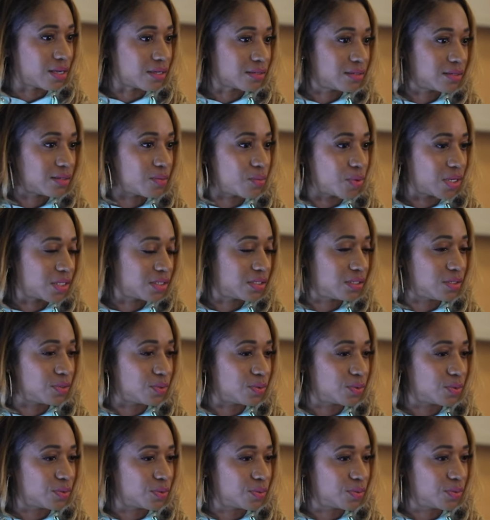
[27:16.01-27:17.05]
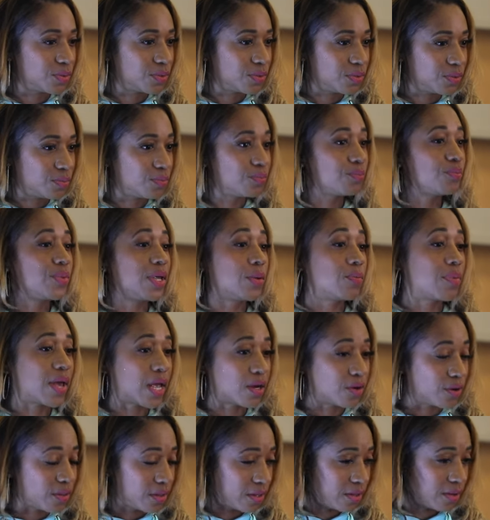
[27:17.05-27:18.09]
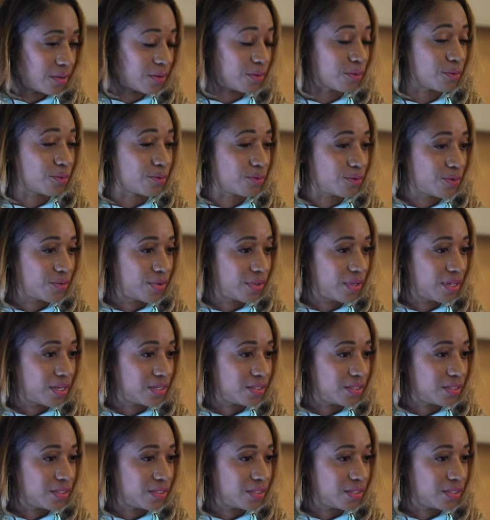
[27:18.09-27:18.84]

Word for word: She also wants to be better than you.